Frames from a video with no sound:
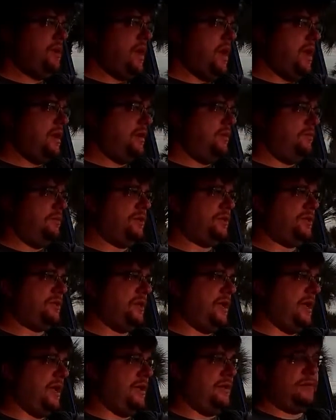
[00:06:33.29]
on it, which
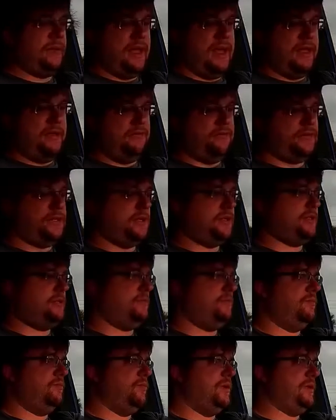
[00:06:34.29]
I I just
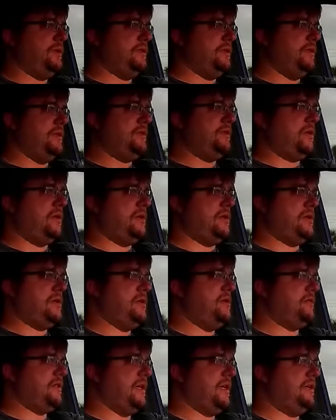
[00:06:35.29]
recently started
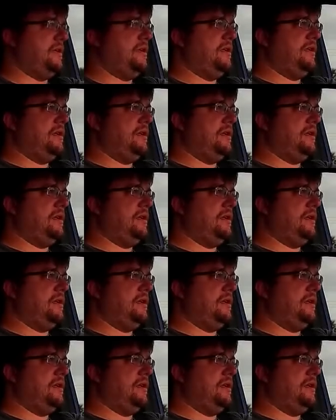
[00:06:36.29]
using.